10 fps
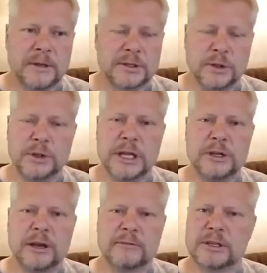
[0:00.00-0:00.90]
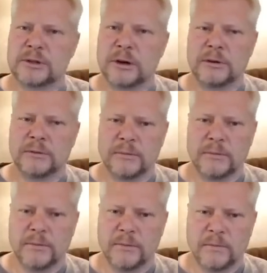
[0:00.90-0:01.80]
So then you have to start
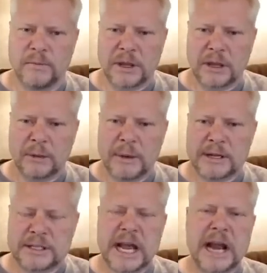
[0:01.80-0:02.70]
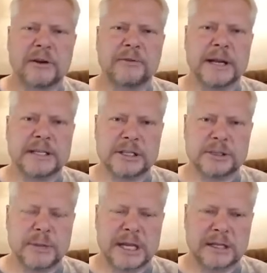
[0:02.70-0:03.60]
thinking about sacrifices
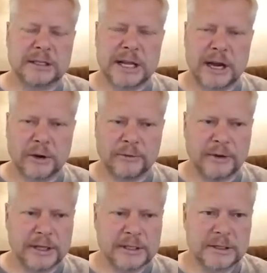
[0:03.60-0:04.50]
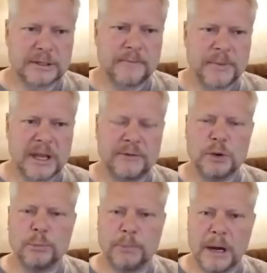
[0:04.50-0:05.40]
and making sacrifices. If
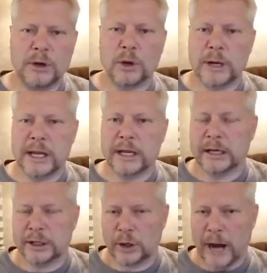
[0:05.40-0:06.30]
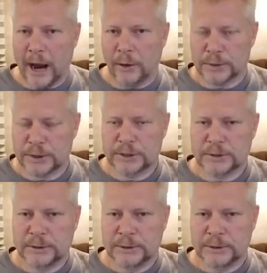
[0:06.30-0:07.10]
you bunker in your house,